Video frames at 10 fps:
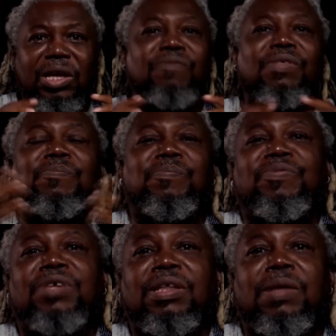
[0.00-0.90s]
If
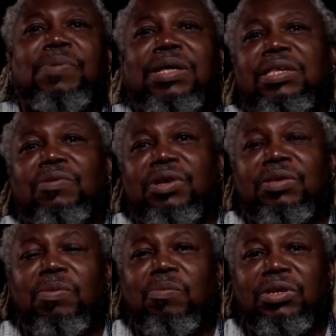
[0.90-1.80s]
say the person
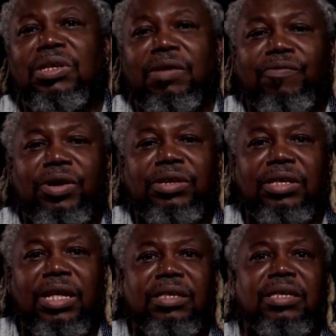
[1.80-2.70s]
was Muslim, for
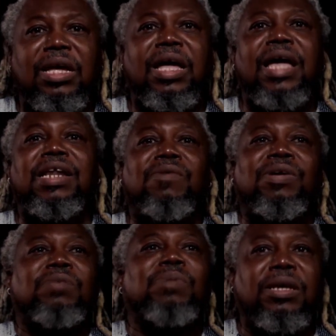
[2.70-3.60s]
instance, and they
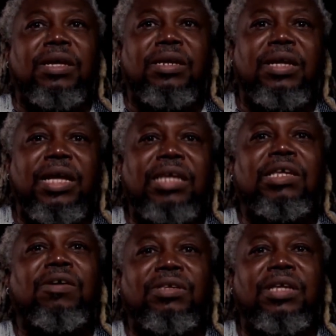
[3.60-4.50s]
were speaking,
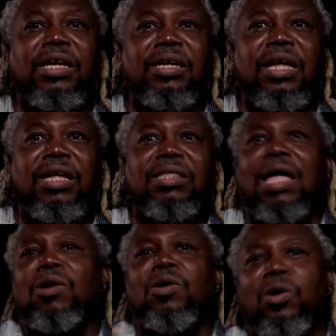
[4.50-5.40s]
instead of saying
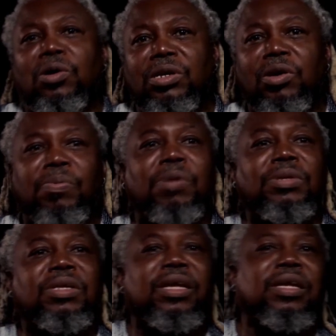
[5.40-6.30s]
thank God, they'll probably
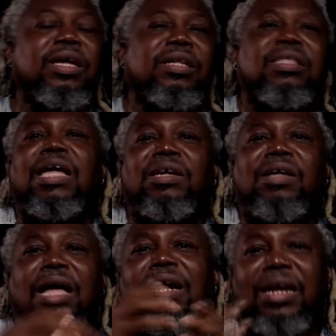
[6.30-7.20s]
say
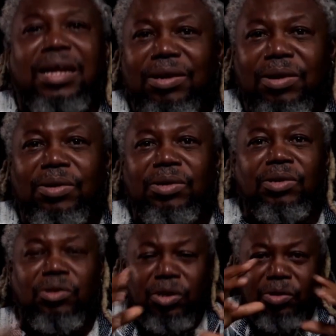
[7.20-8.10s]
thank Allah.
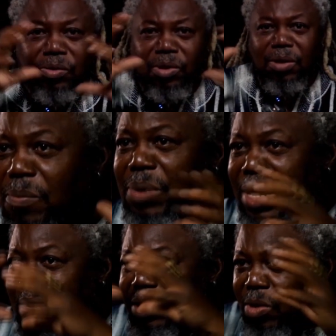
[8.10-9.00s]
So you
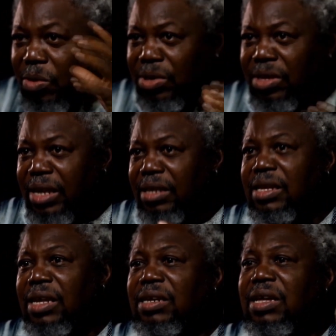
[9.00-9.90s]
bring those
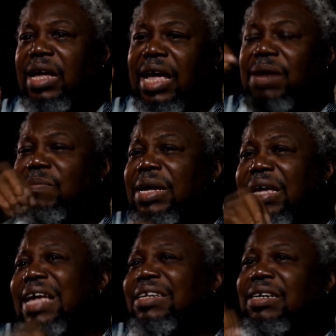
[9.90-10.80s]
things in and
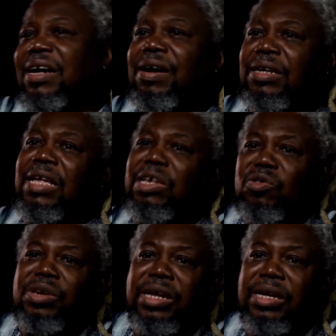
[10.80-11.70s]
make each character
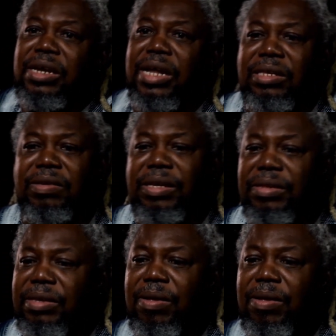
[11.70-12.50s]
unique in that sense.